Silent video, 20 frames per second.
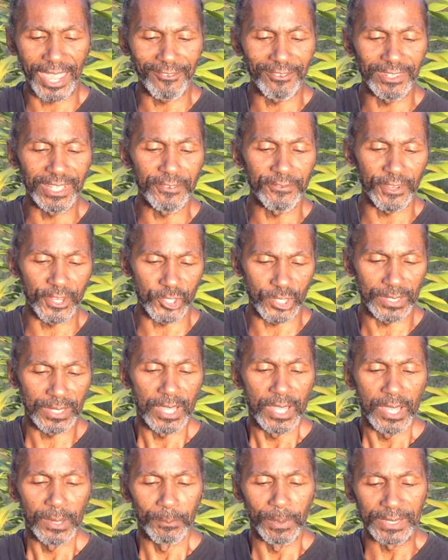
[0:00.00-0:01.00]
heavenly vision,
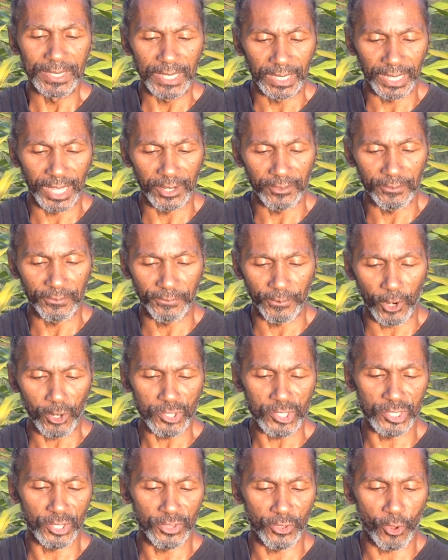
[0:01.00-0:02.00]
but declared
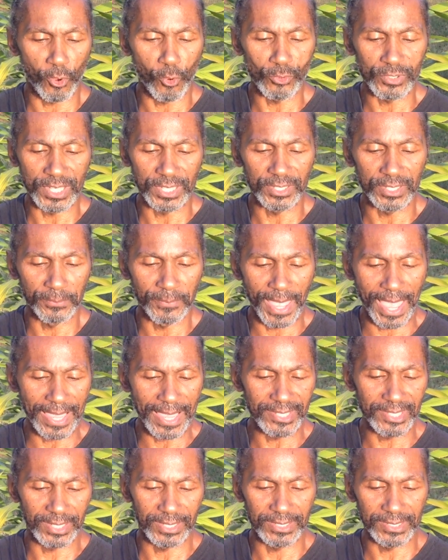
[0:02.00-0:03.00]
first to those in
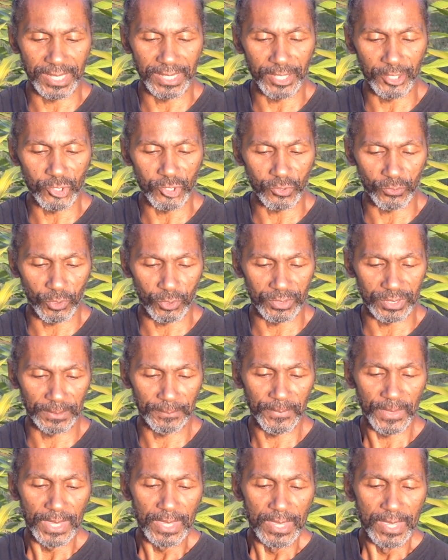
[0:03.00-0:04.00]
Damascus and in
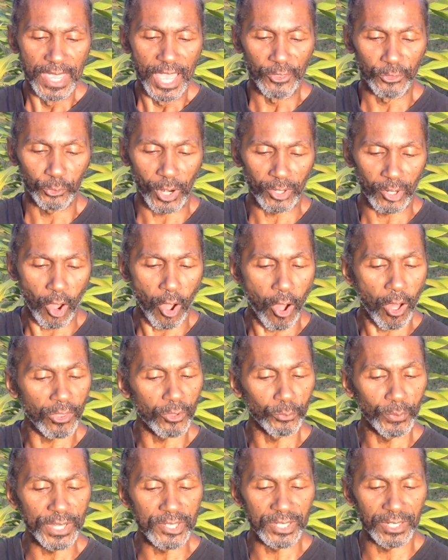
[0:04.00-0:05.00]
Jerusalem, and throughout all
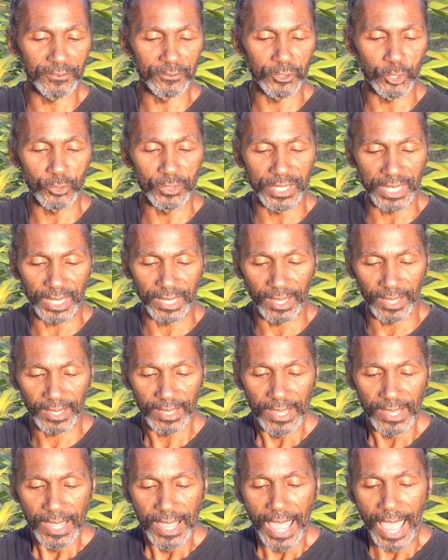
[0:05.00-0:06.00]
the region of Judea,
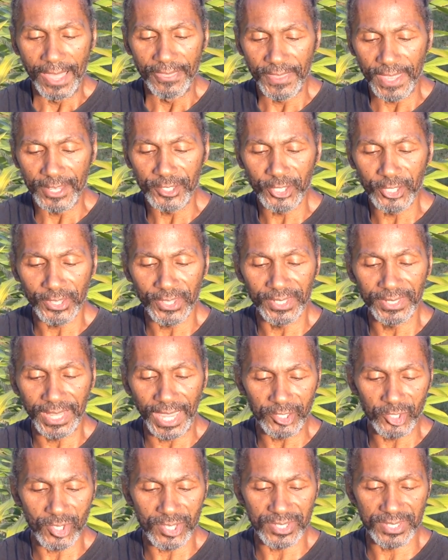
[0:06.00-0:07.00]
and then to the
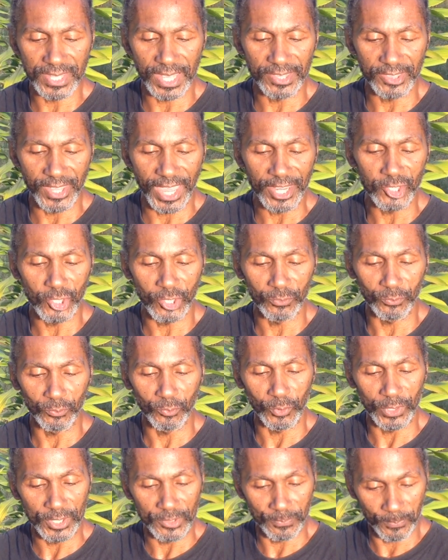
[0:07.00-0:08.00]
nations, that they should
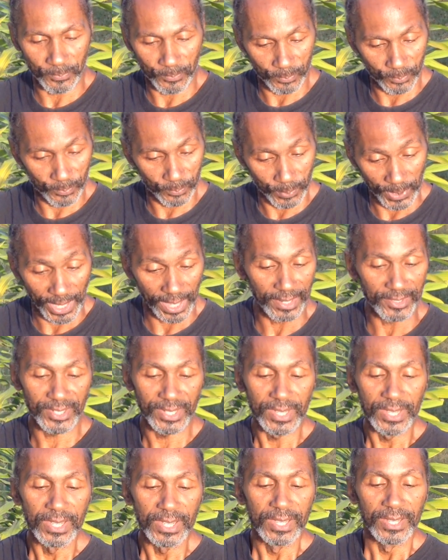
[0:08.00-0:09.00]
repent,
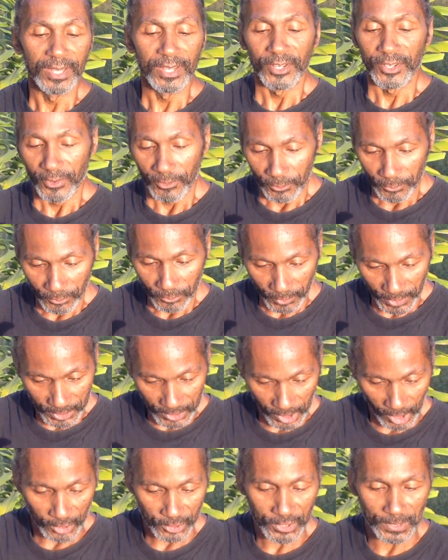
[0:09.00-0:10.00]

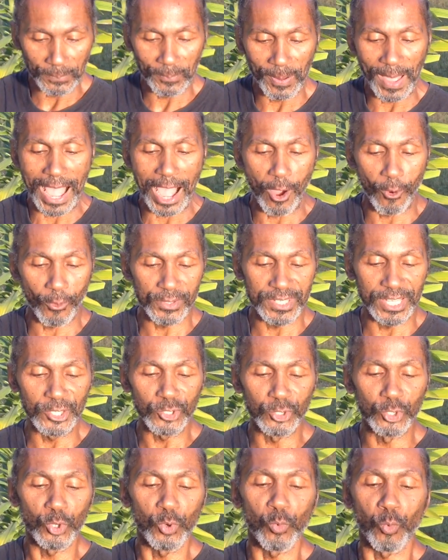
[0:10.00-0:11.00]
return to powers,
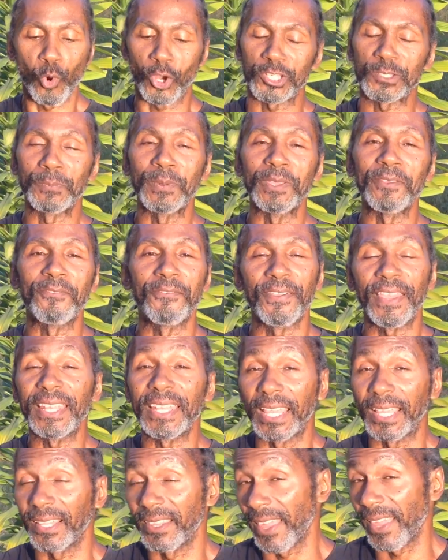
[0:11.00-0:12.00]
and do works
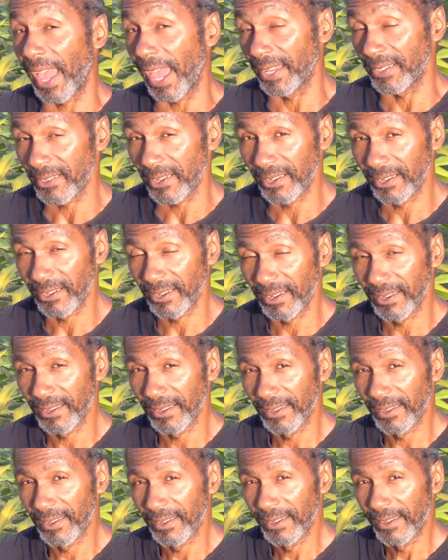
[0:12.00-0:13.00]
befitting that
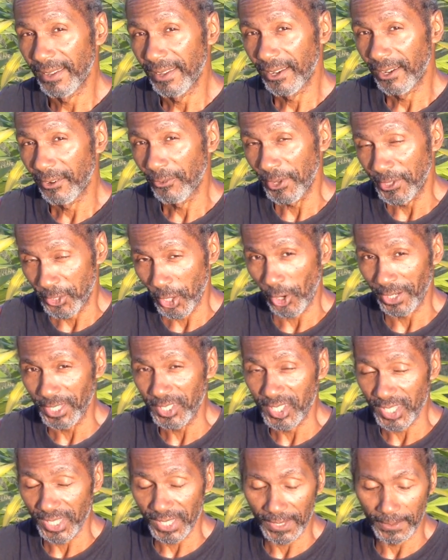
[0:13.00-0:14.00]

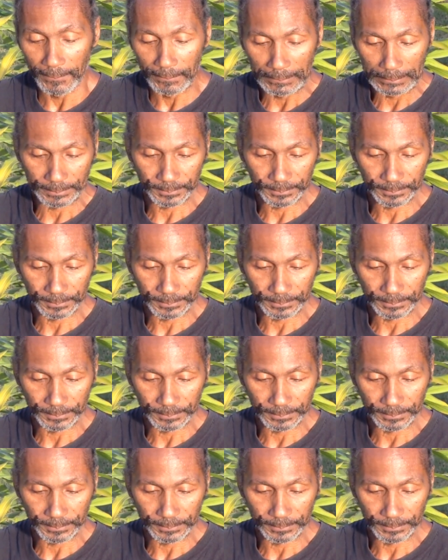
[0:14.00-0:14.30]
returning to him.